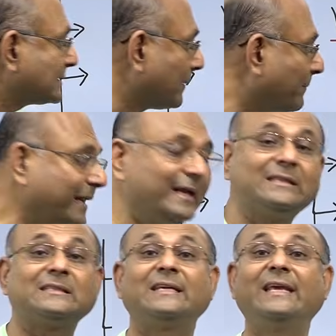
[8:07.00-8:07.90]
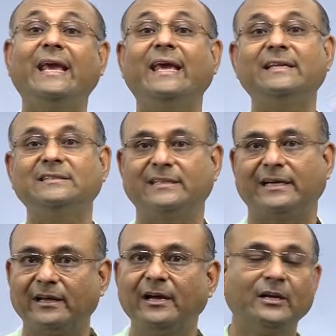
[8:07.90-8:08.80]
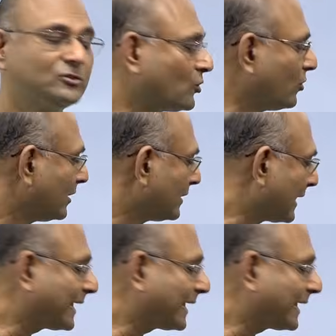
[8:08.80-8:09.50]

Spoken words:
somebody else gains it. So the